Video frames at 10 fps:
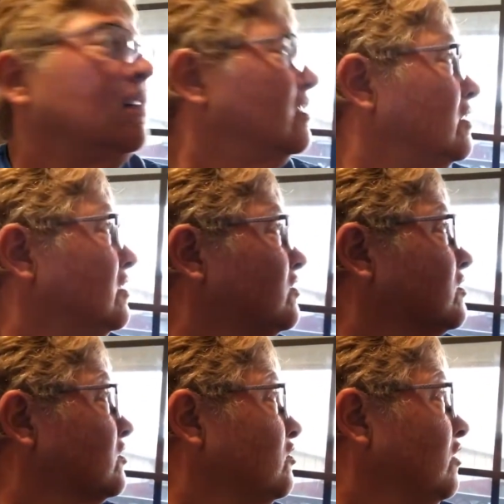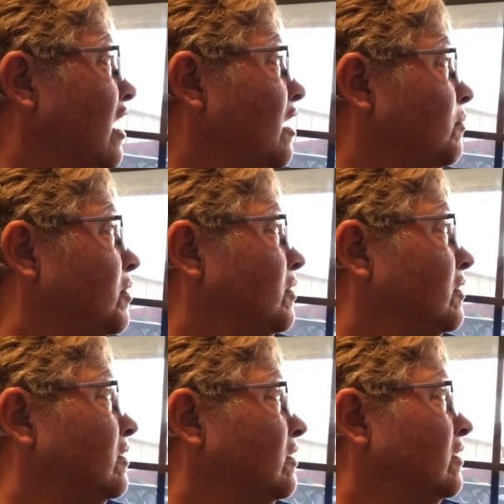in this crap.
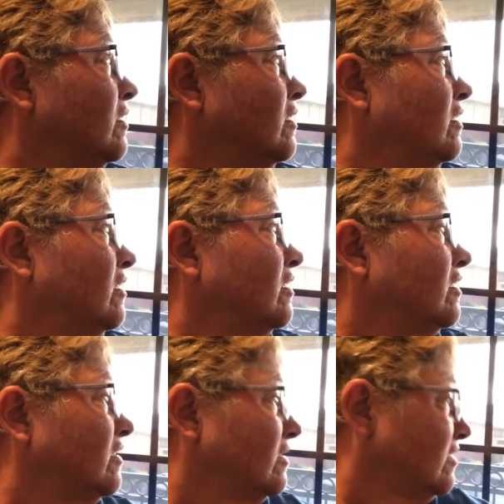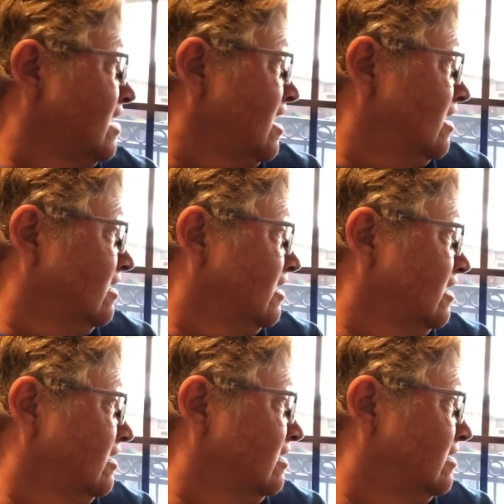It is
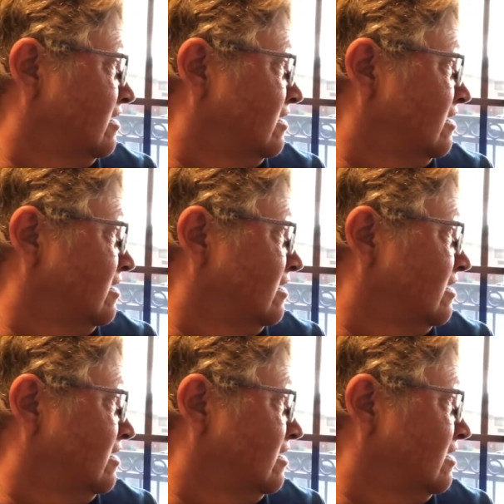hailing